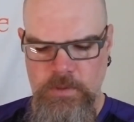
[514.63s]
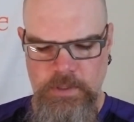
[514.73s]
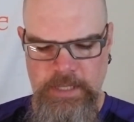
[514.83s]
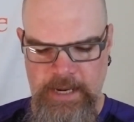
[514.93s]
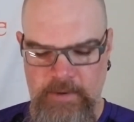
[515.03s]

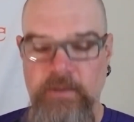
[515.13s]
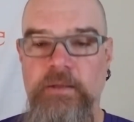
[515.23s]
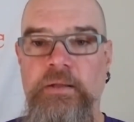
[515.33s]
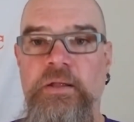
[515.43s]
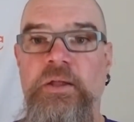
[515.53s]
now,
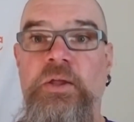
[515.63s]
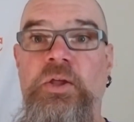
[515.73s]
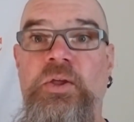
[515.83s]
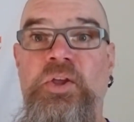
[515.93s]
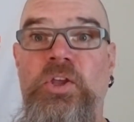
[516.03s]

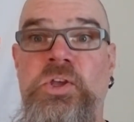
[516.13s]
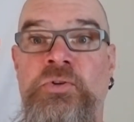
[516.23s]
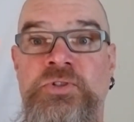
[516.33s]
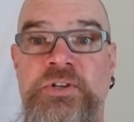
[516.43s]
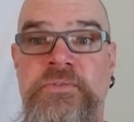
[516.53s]

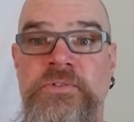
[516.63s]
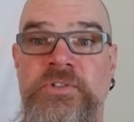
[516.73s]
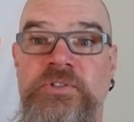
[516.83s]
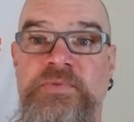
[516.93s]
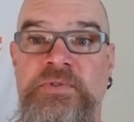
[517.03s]
huge
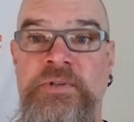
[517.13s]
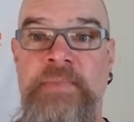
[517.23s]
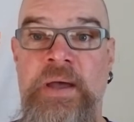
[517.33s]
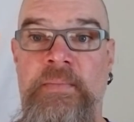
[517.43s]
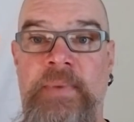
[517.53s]
differences
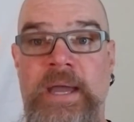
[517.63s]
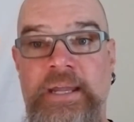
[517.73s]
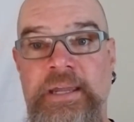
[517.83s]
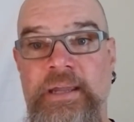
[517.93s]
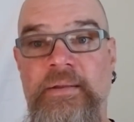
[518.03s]
between mountain
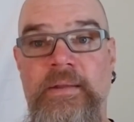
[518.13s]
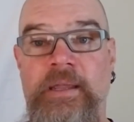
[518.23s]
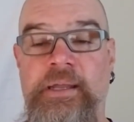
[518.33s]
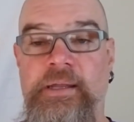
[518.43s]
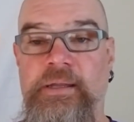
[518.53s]
bike
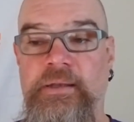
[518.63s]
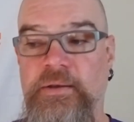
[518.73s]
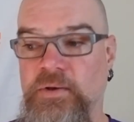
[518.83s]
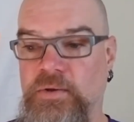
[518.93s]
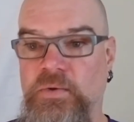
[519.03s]

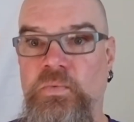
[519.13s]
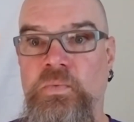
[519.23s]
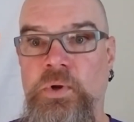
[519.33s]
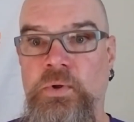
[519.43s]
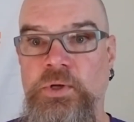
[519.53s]
and
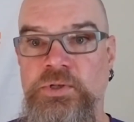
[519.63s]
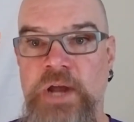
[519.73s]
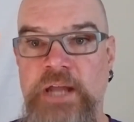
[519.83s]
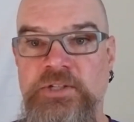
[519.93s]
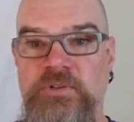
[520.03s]
road and
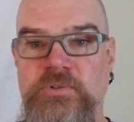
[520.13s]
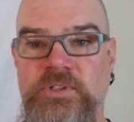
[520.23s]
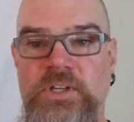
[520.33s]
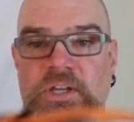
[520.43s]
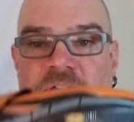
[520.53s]
tri
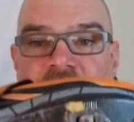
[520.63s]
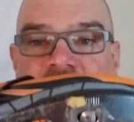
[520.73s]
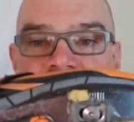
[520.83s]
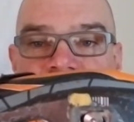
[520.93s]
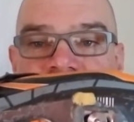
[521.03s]
shoes.
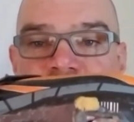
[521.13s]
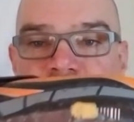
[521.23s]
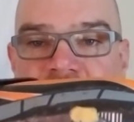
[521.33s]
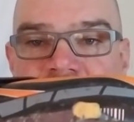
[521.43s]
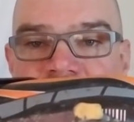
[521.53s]
You'll notice the
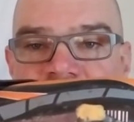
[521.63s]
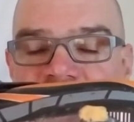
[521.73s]
bottom of